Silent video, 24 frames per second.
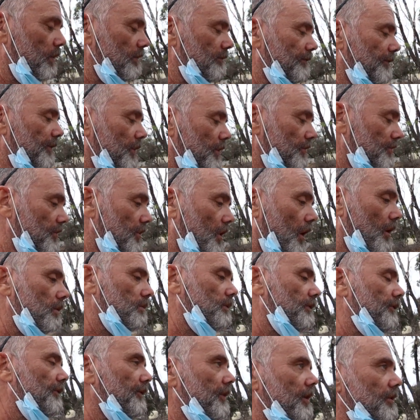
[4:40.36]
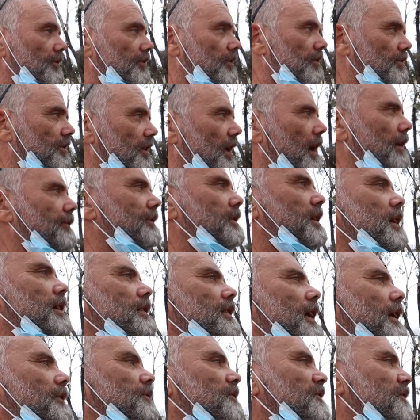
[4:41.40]
when gold was first discovered here,
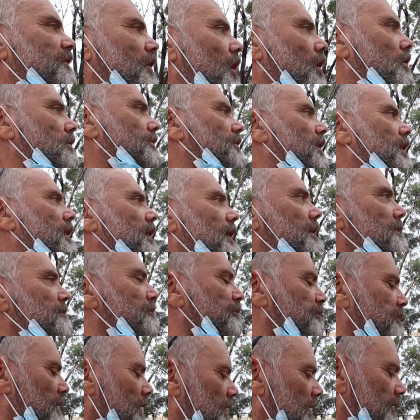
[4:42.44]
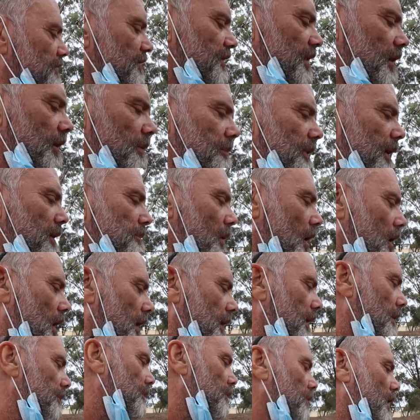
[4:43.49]
they flocked here. There's still a big
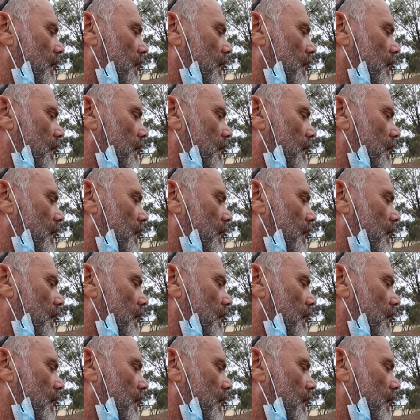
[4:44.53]
mine up the